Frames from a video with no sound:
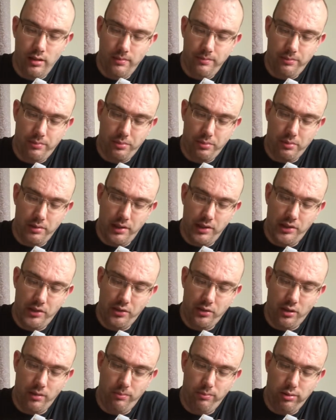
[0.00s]
Pretty
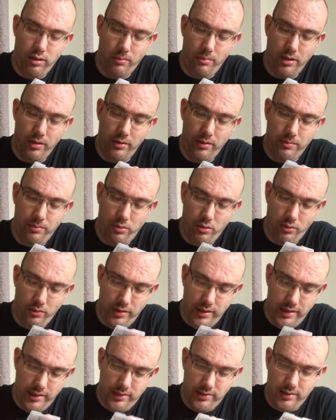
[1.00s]
sure I probably only bought
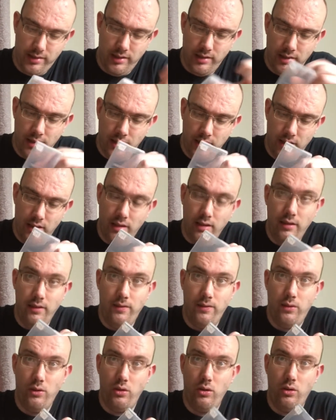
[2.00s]
this
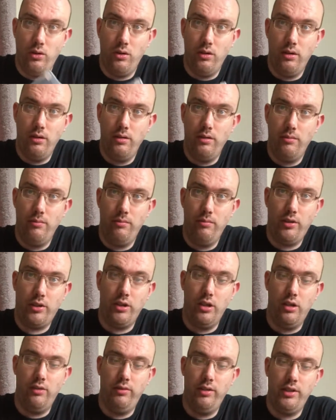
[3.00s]
for my
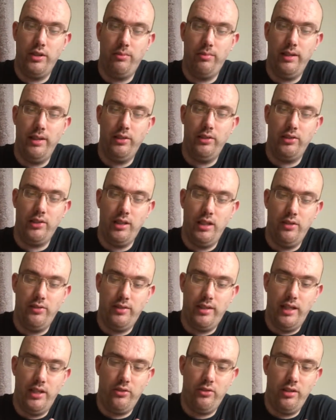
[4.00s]
girlfriend to play because she loves
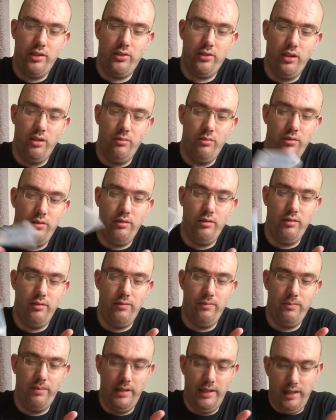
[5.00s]
Tetris. I wouldn't
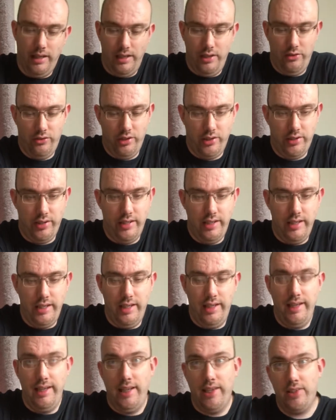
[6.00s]
have been that interested in it
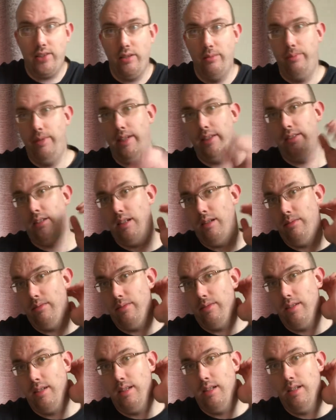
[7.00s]
unless I picked it
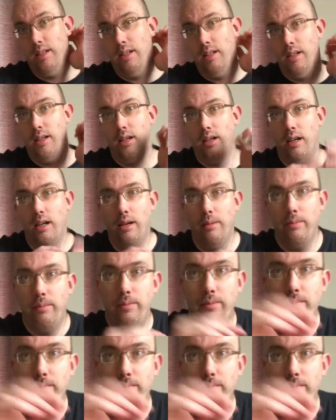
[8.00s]
up